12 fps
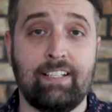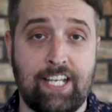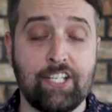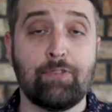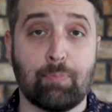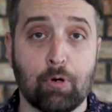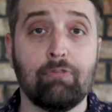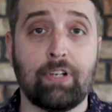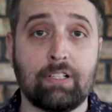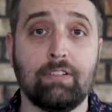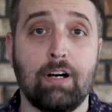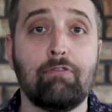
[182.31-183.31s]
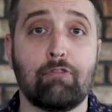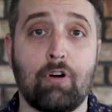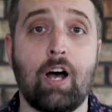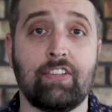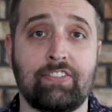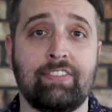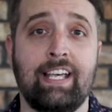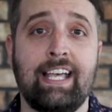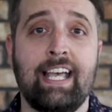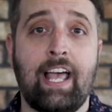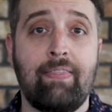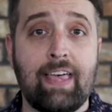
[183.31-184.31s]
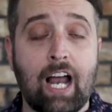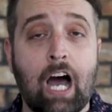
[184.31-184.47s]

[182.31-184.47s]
his perfect love for us, and that